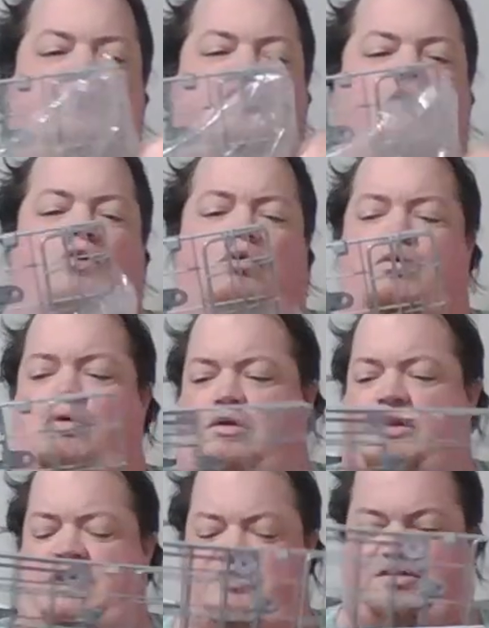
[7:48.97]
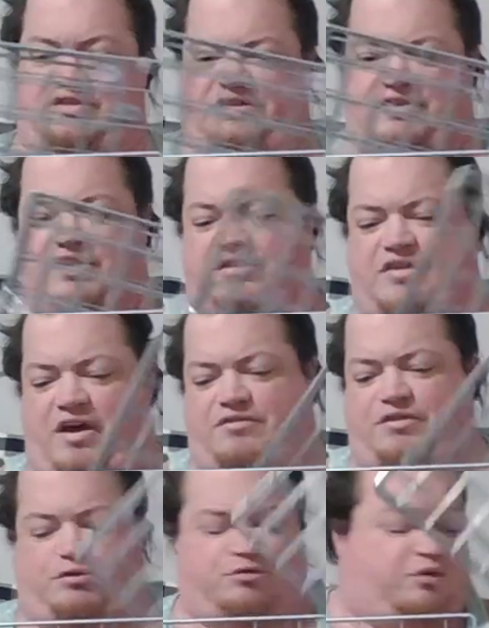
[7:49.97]
The goal, since it does
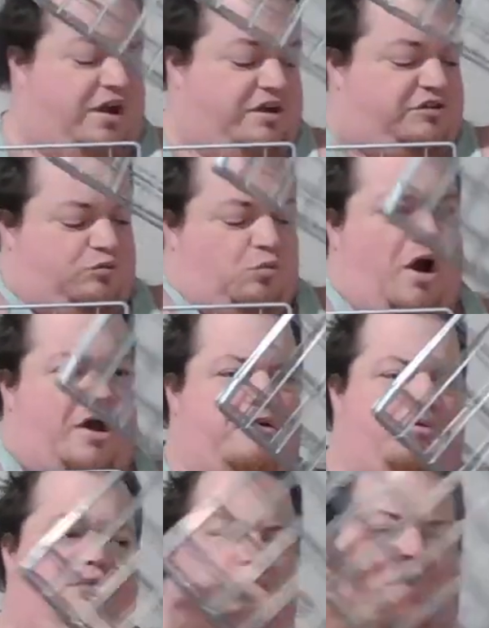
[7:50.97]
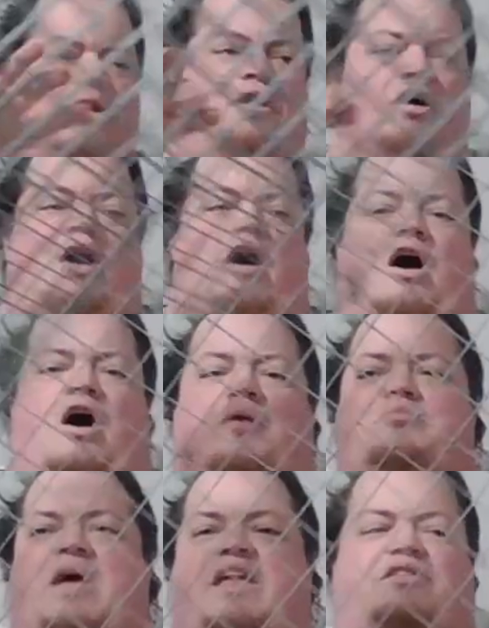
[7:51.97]
have those nice wire uh,
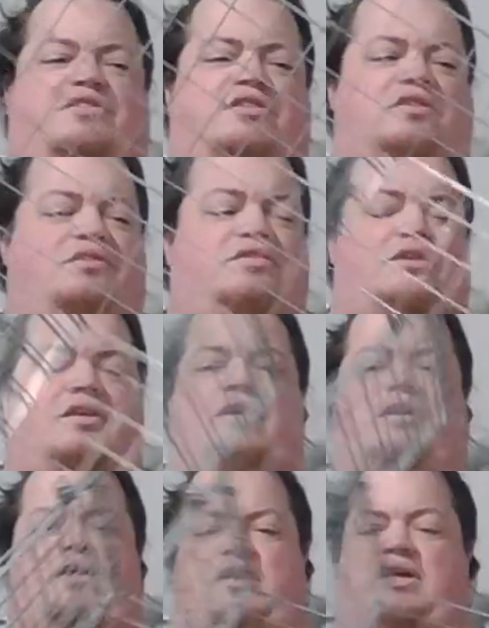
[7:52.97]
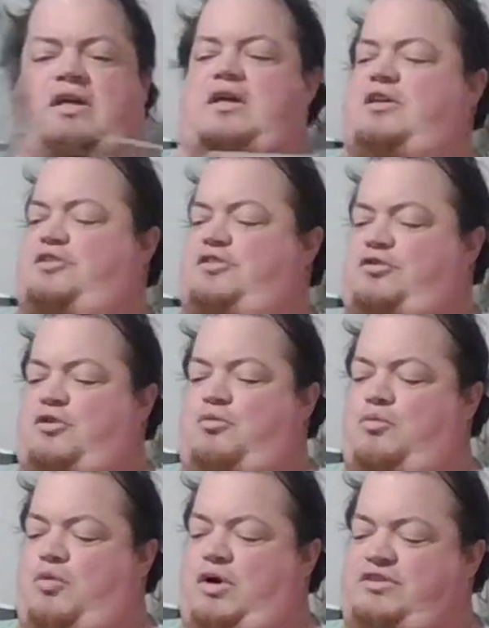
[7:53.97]
bases, is
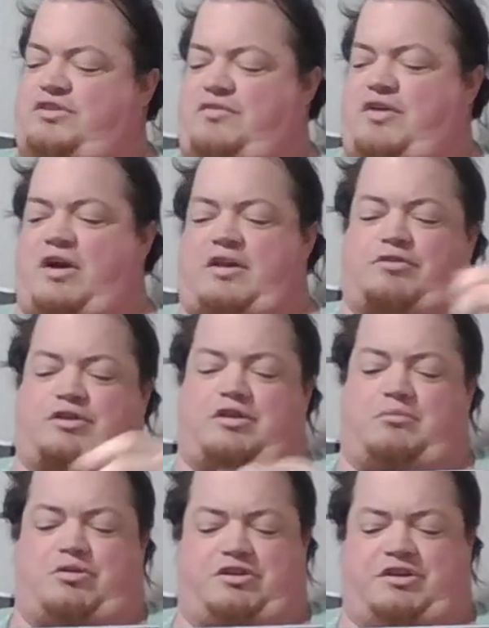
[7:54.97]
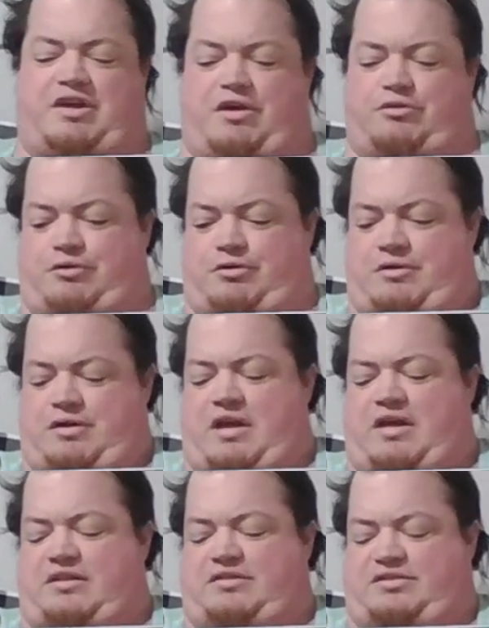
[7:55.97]
once I've got everything put together
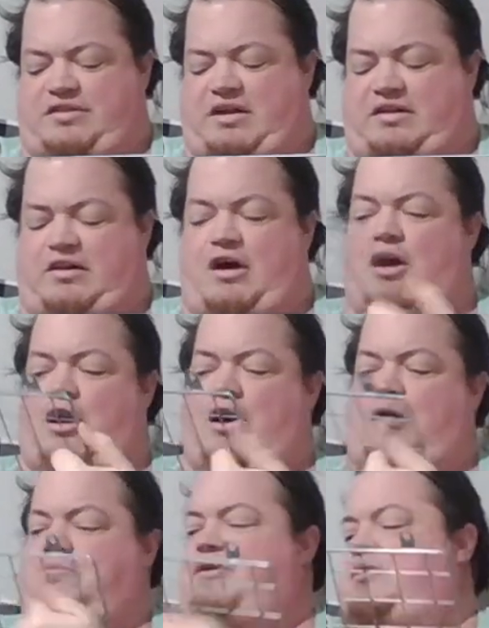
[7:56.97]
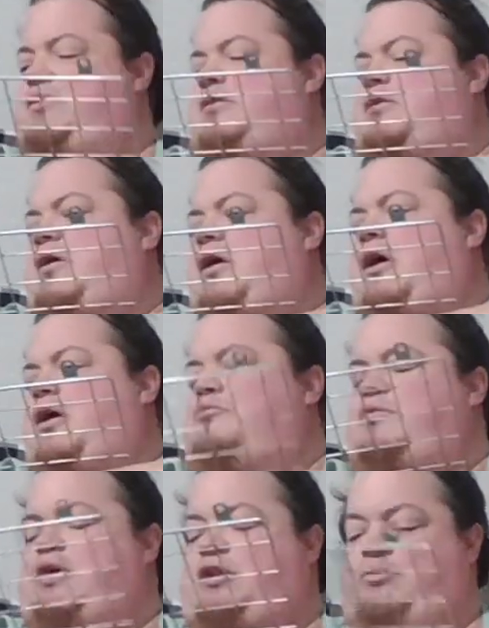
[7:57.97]
and set up, I
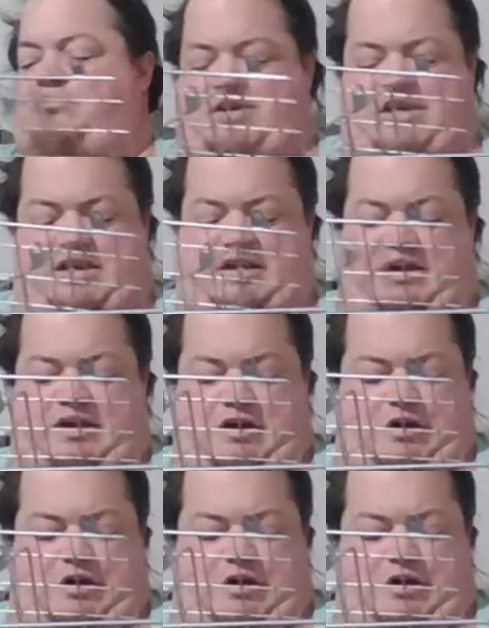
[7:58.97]
will be